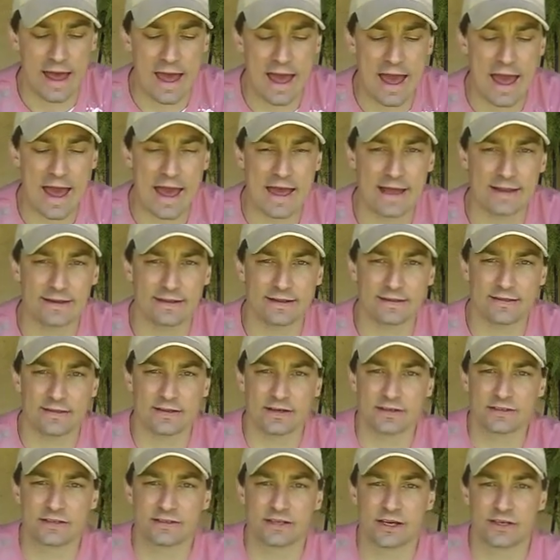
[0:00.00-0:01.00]
and in
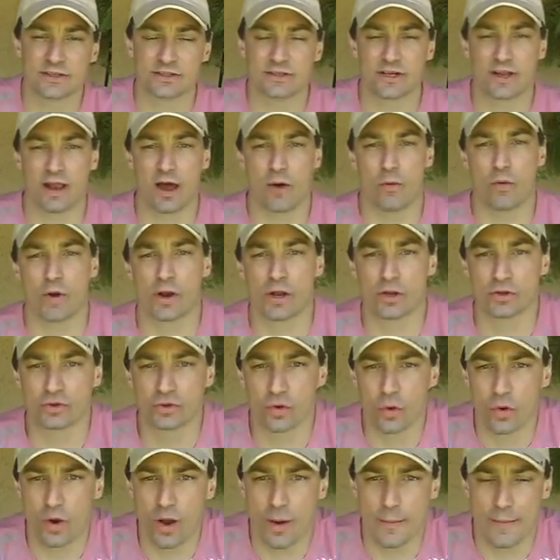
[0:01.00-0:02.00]
this session I want to
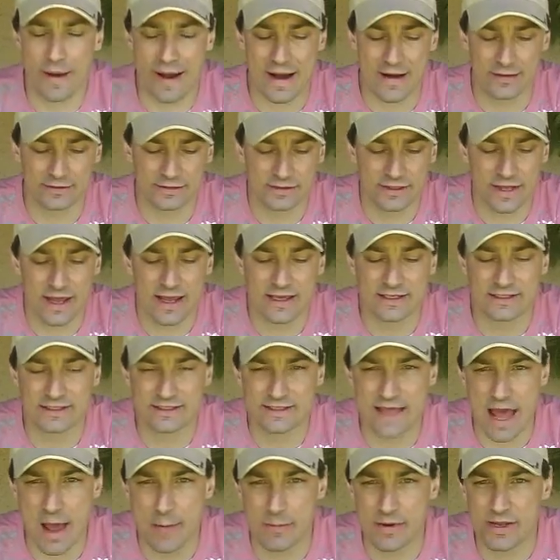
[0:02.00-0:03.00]
talk about
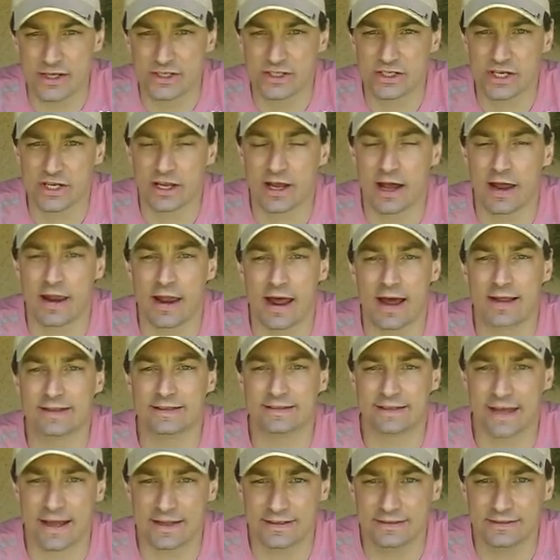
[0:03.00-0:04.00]
establishing an
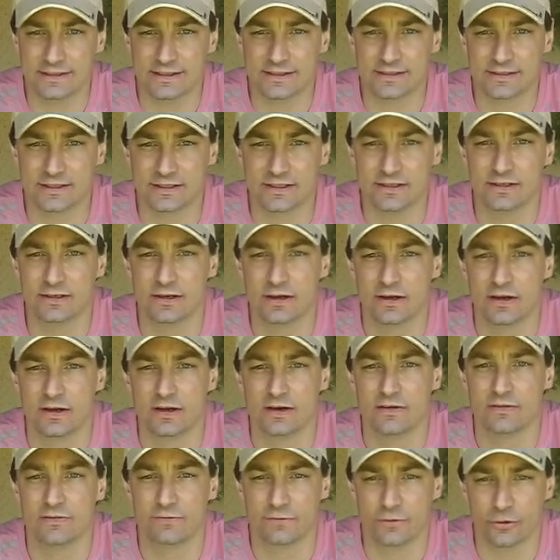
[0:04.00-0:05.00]
identity
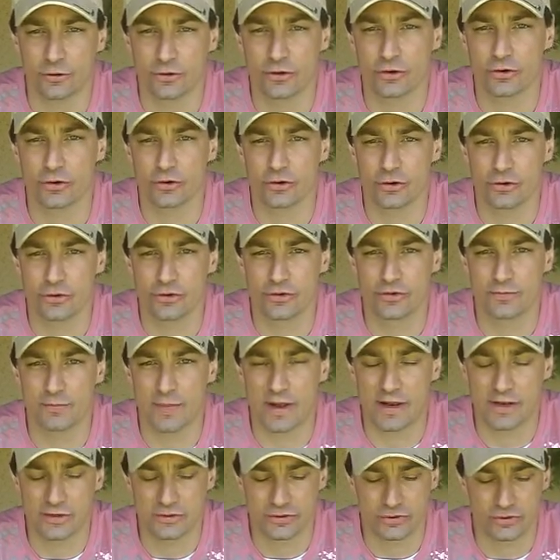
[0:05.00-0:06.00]
for your youth
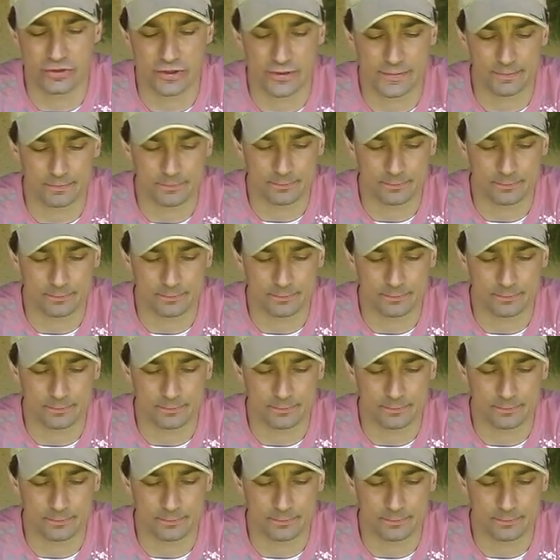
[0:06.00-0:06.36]
ministry.